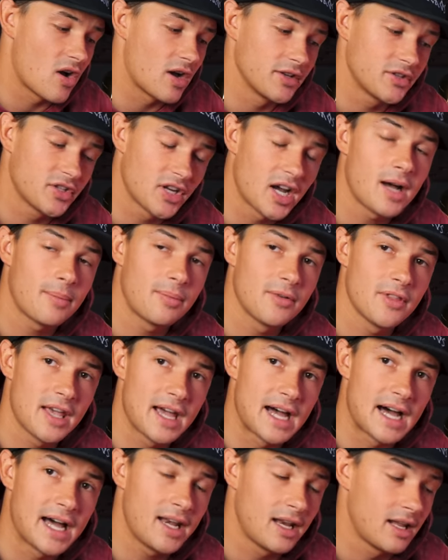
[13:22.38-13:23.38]
On top of
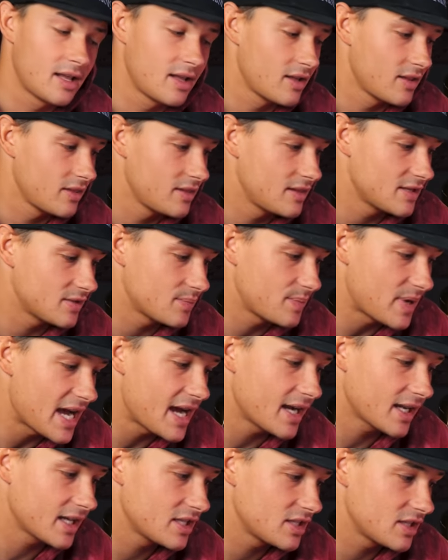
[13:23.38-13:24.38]
that, this
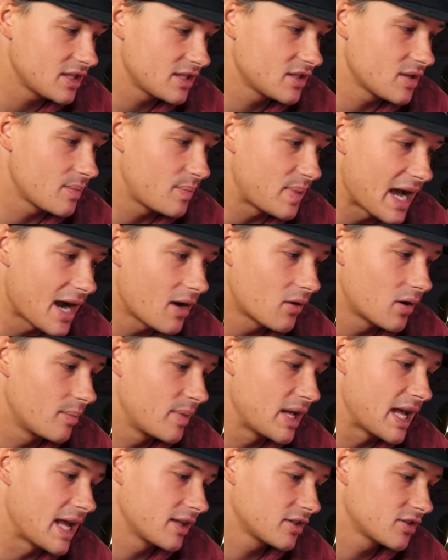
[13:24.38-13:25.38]
package is a power
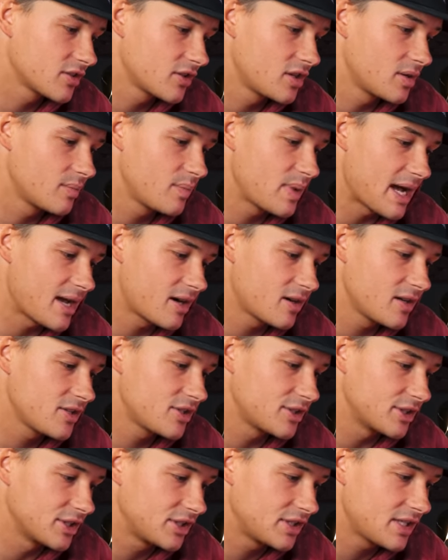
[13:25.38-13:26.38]
bank. So your
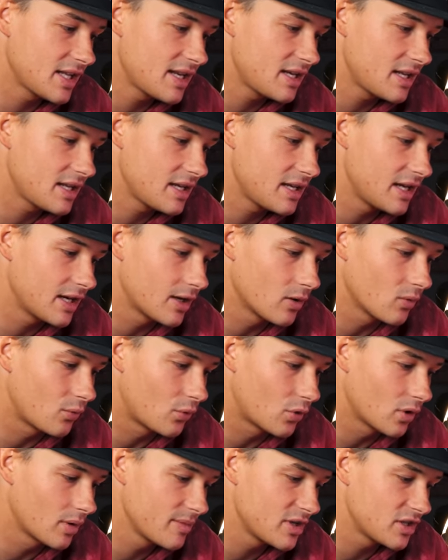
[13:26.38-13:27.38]
batteries are sitting in here
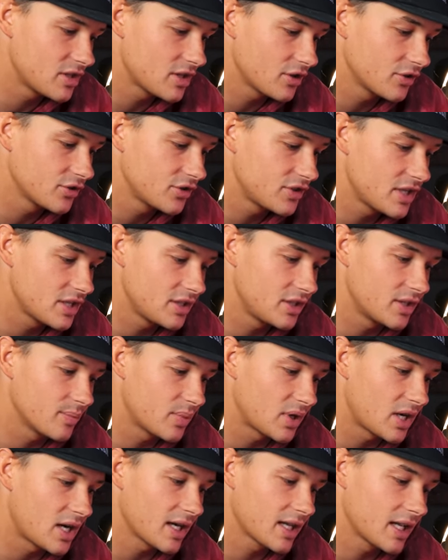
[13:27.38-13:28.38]
warm and toasty in your
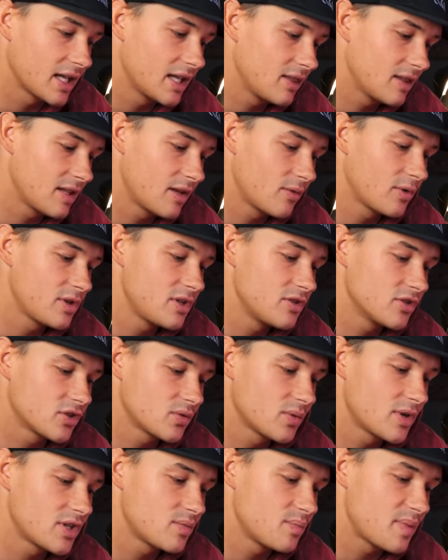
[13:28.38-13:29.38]
pocket. Then when you
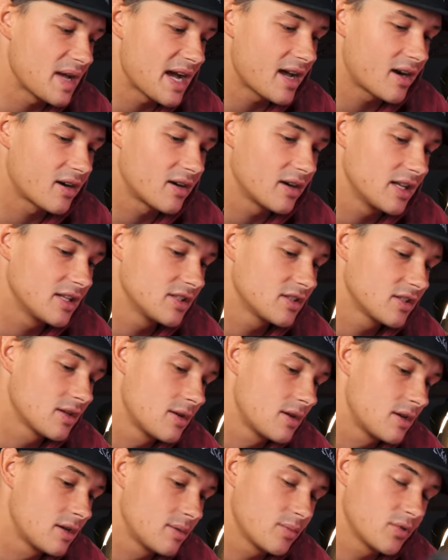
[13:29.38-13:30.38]
switch batteries,
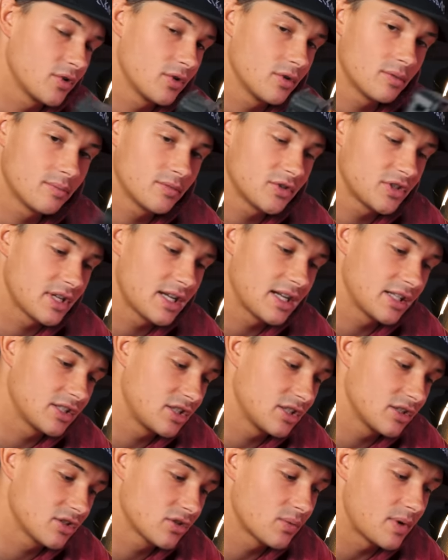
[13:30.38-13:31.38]
boom, say I
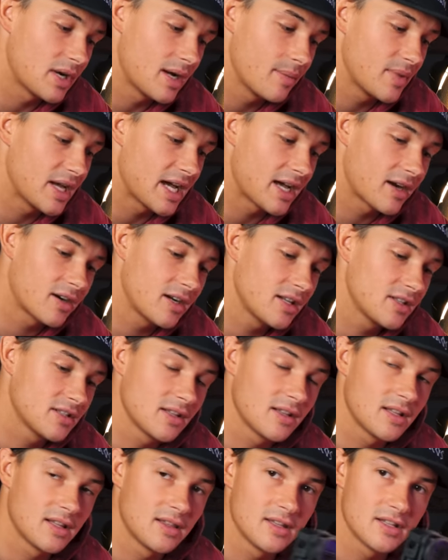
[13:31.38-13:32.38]
just swap batteries
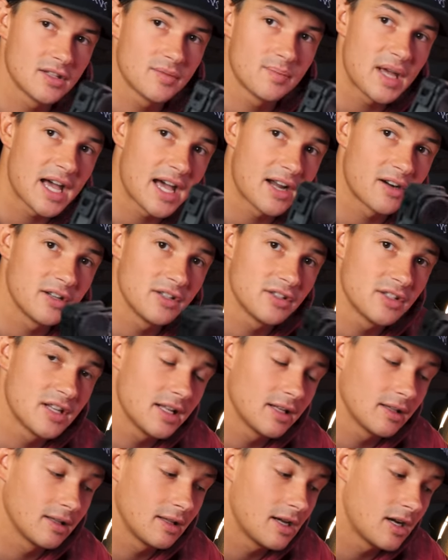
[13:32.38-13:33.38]
and then this battery's
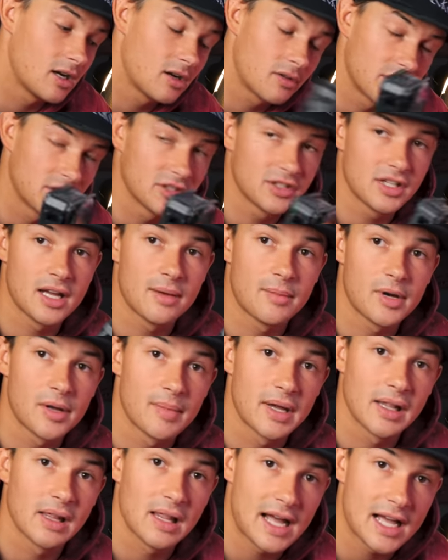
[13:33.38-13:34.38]
getting low, or say I'm on
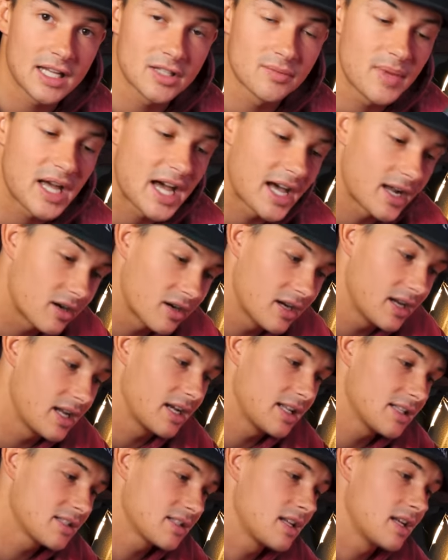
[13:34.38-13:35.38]
my last battery
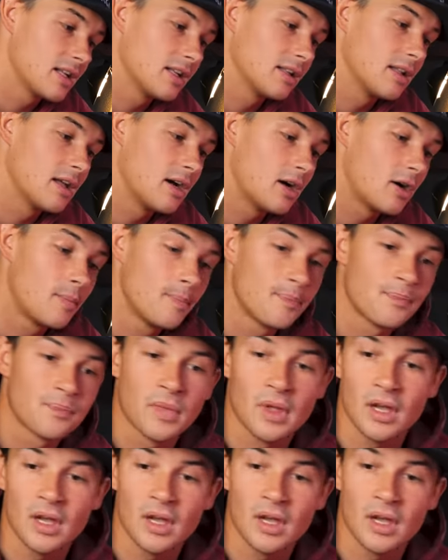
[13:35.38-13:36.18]
and it's getting low.